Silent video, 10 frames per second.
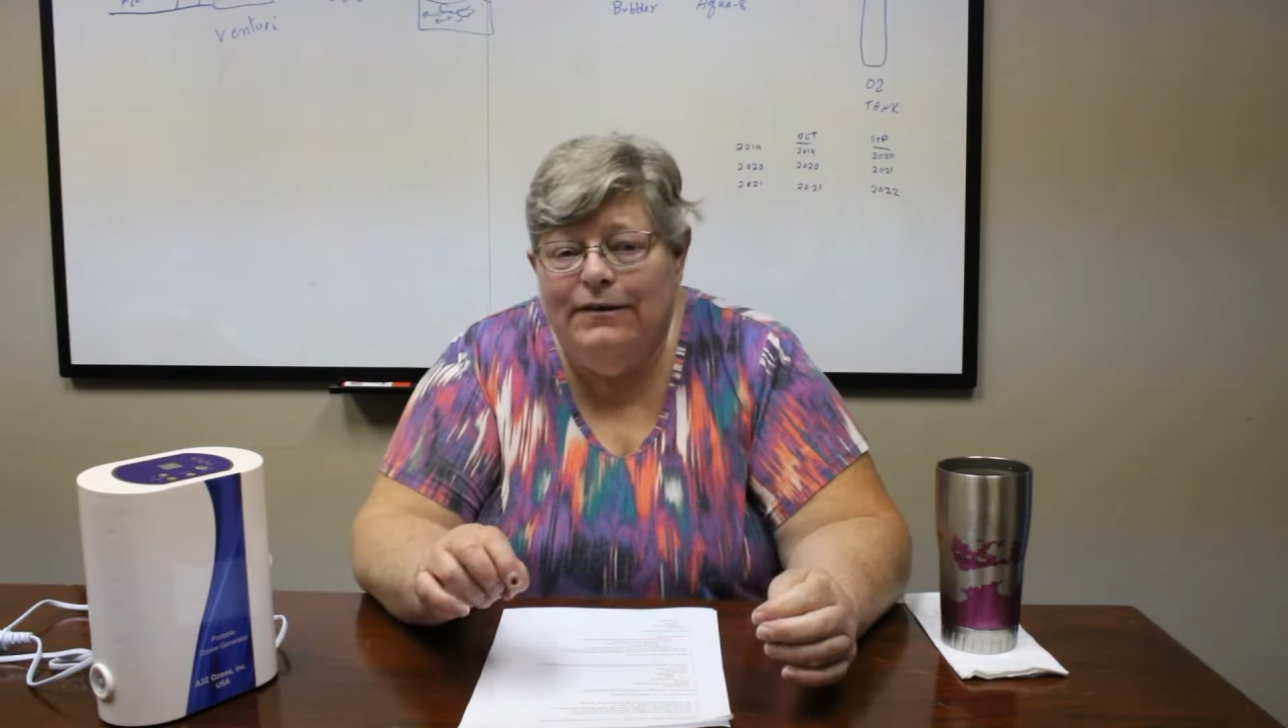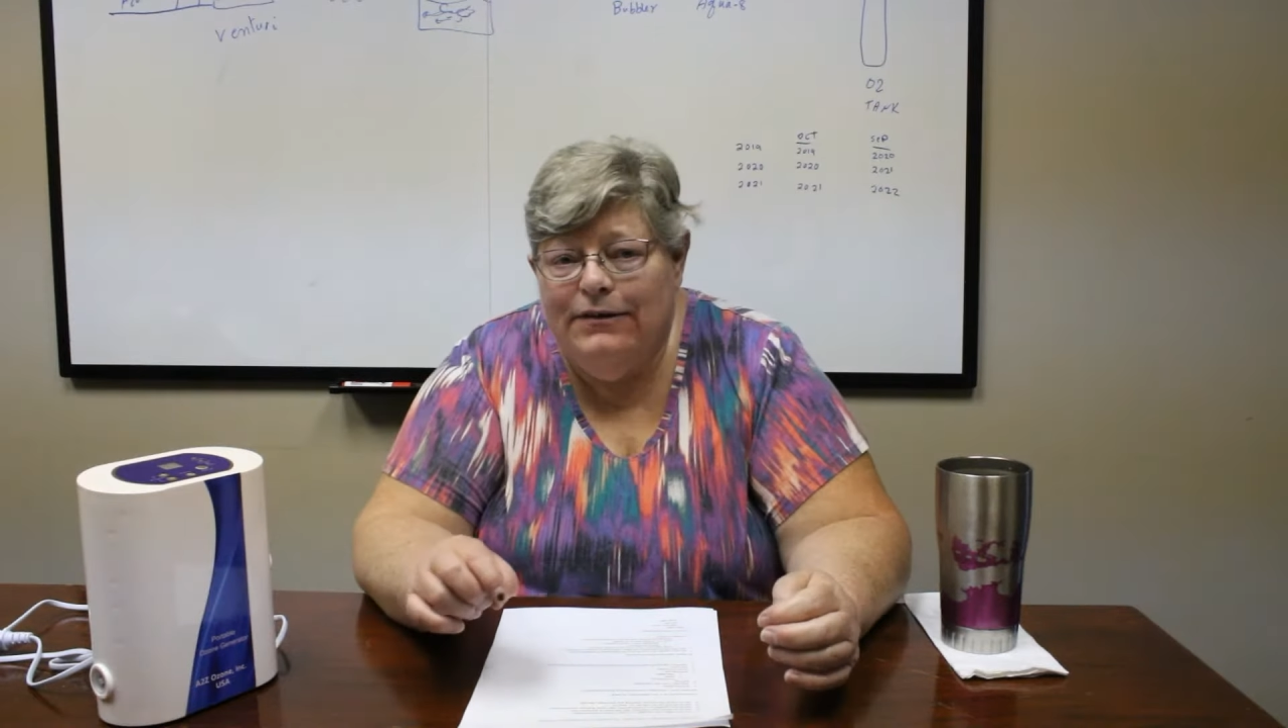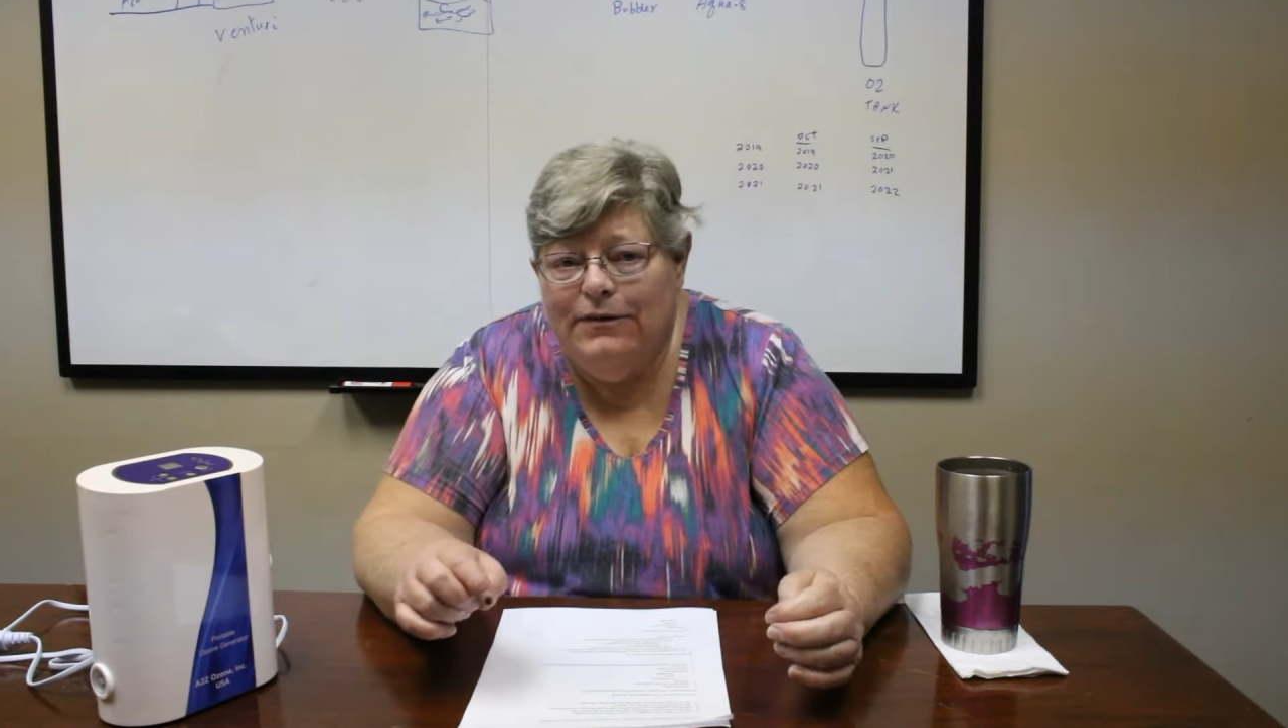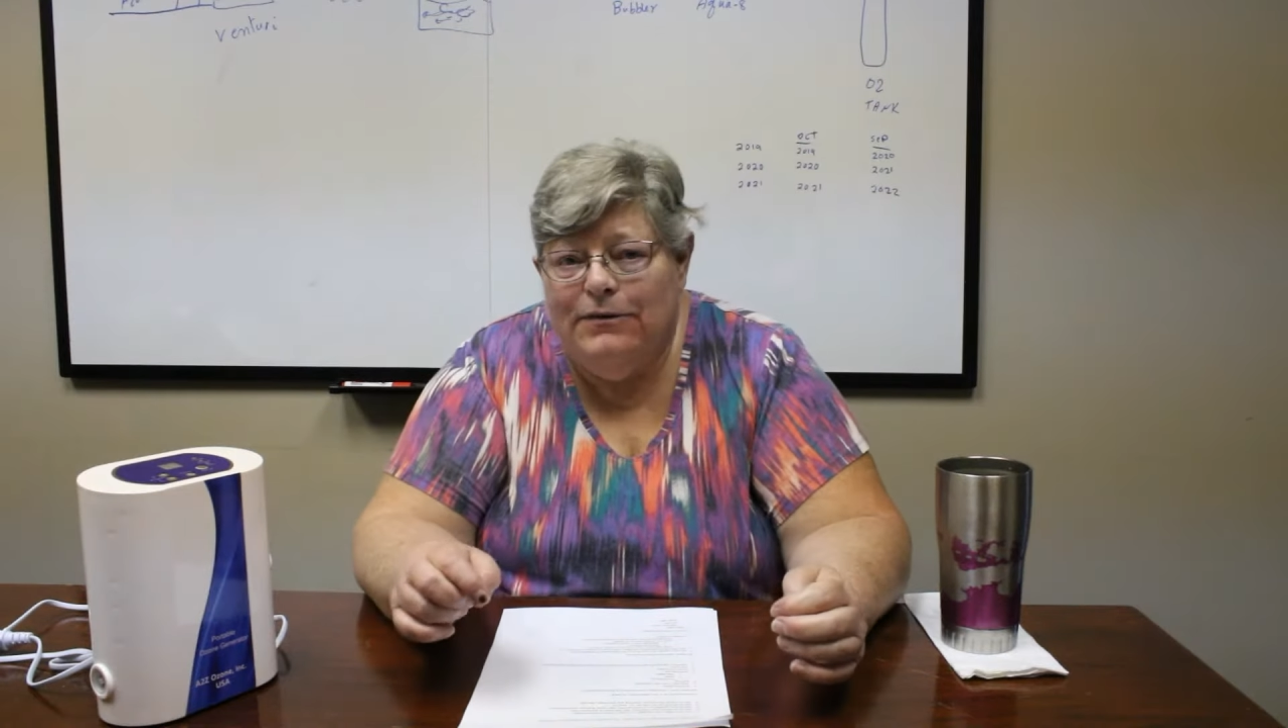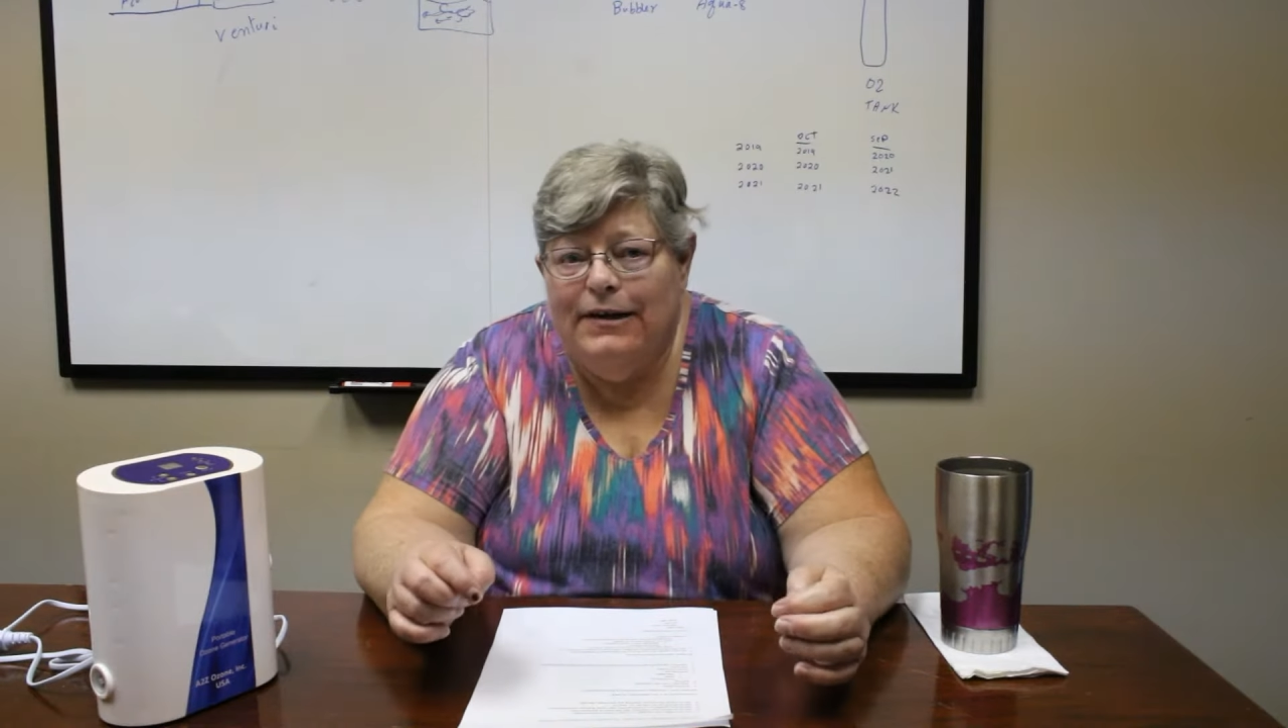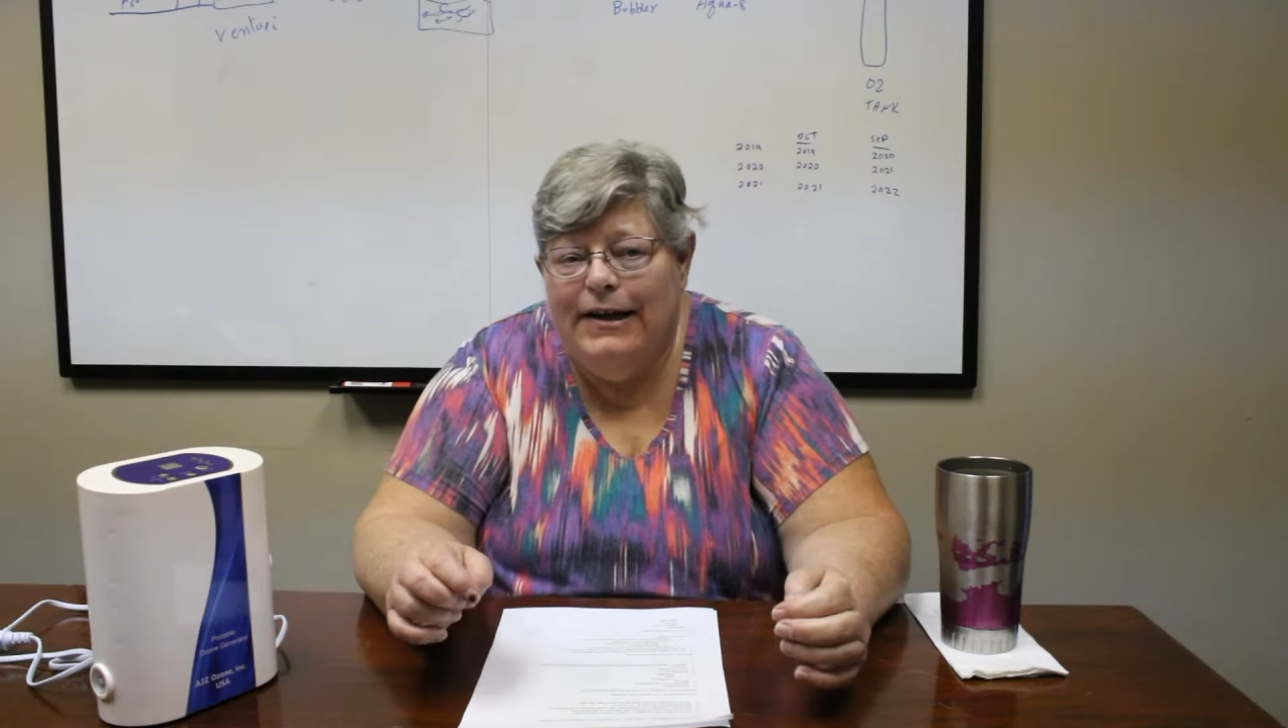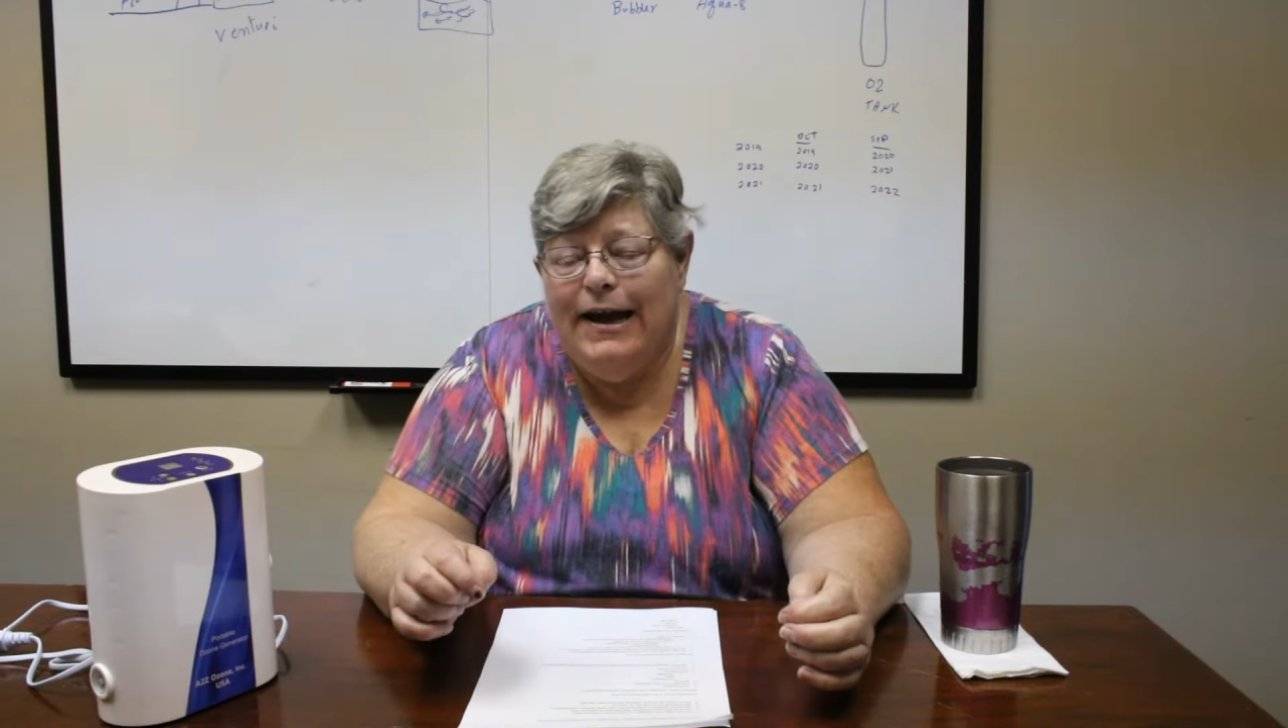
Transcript: our store at